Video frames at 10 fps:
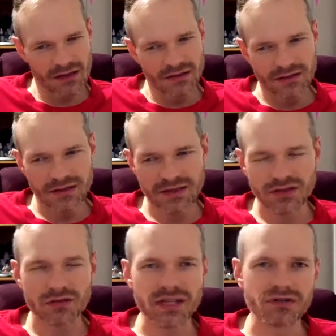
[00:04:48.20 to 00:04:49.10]
This is
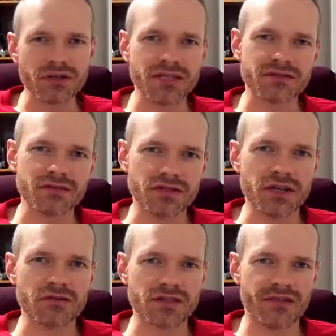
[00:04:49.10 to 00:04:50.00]
2020, so this
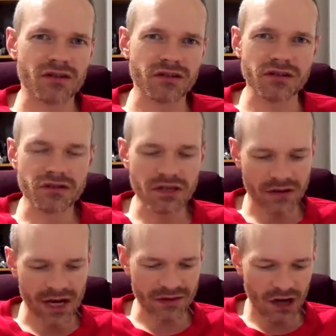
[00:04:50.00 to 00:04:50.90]
year is fairly new. You
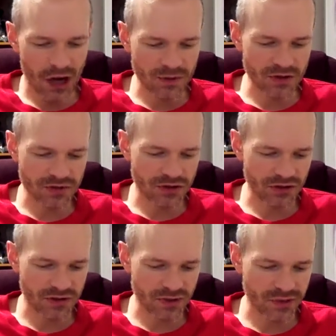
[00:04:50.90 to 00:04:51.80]
don't have the option to
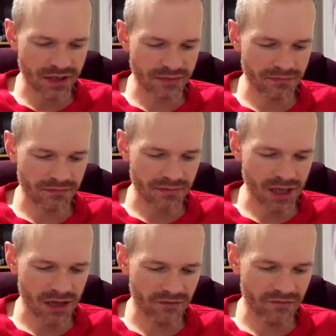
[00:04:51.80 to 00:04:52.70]
choose between
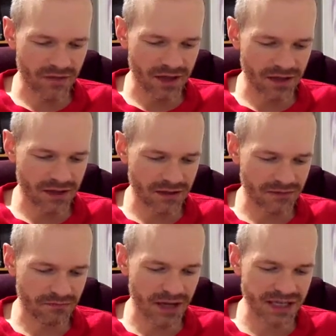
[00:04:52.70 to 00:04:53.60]

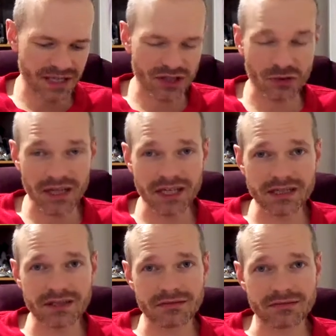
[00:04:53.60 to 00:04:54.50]
basic
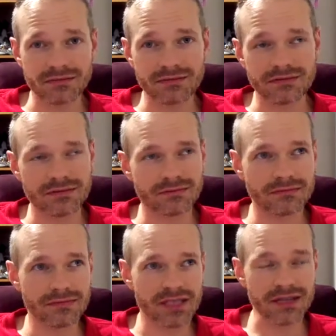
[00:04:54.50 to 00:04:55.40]
20s,
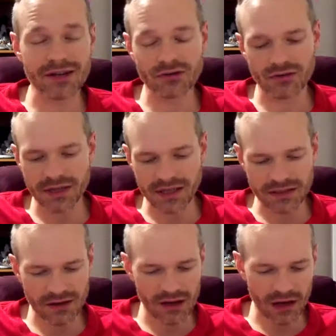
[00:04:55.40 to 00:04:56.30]
standard 20s,
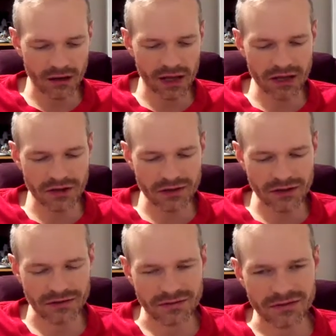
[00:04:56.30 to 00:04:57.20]
so I'll allow you to
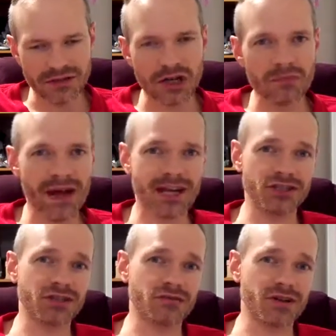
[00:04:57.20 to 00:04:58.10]
go back a
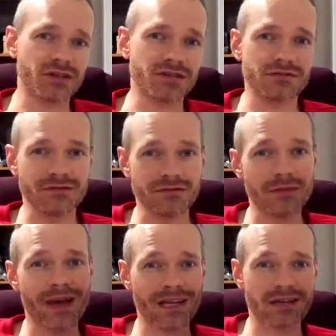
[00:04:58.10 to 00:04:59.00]
generation or go
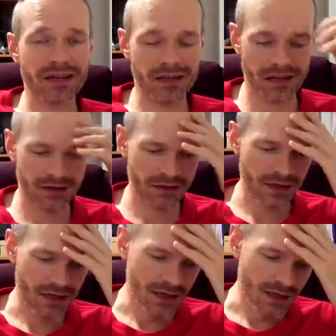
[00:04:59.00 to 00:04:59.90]
back a decade,
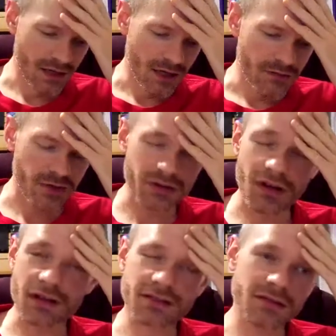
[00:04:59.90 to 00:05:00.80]
but
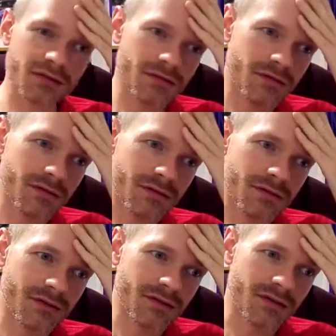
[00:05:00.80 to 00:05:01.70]
not
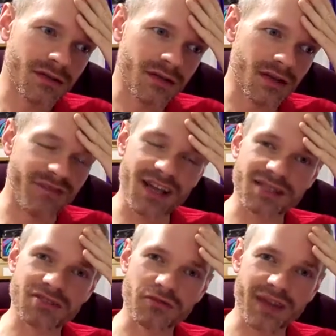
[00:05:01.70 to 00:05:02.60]

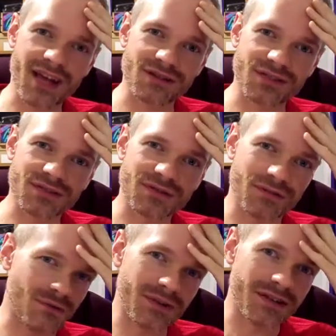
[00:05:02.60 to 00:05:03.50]
advanced 2000s
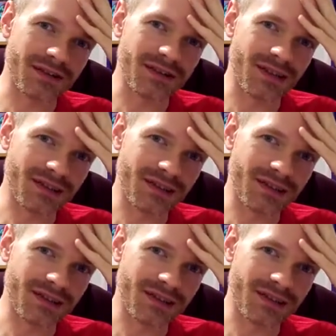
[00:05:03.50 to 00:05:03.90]
or anything like